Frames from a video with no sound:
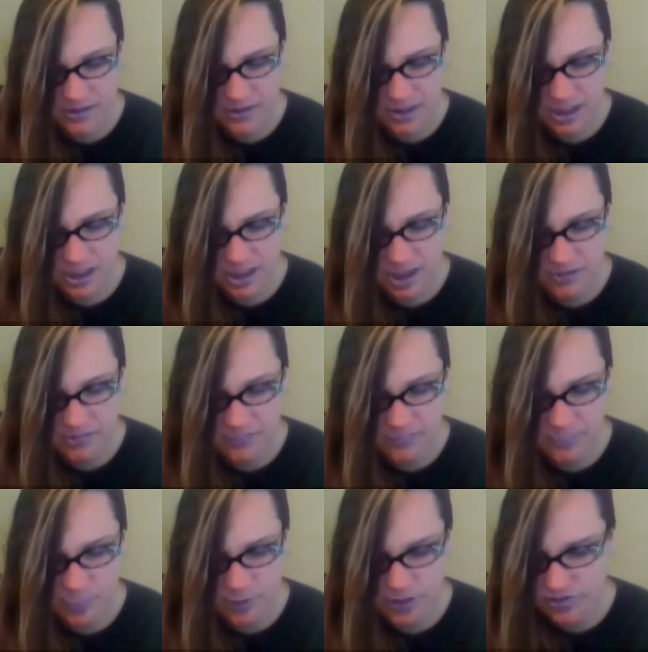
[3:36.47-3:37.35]
The other
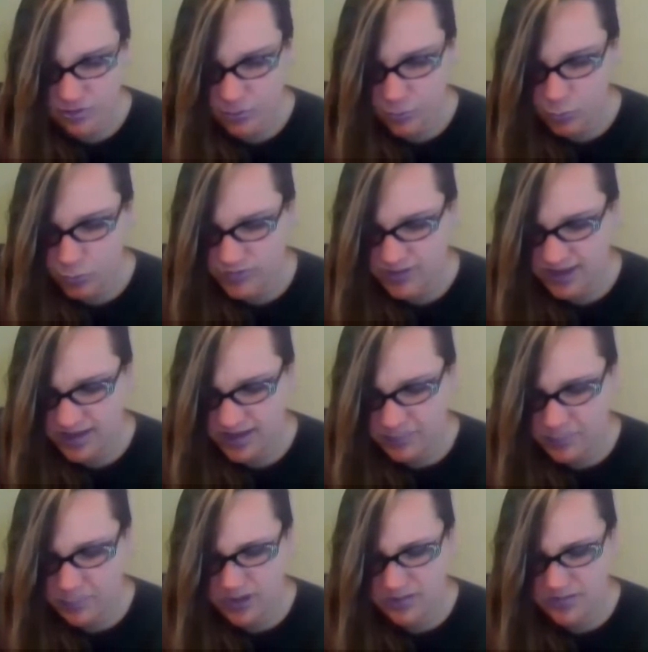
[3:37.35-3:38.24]
voice, was that
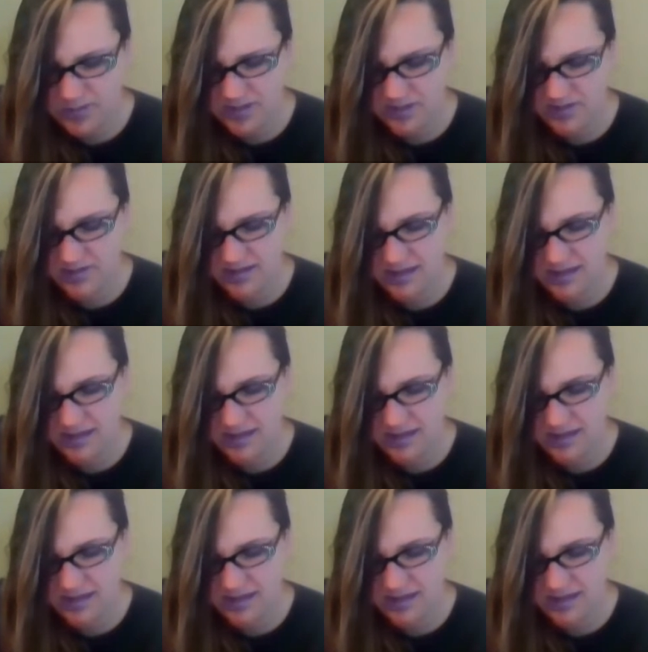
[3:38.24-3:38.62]
the previous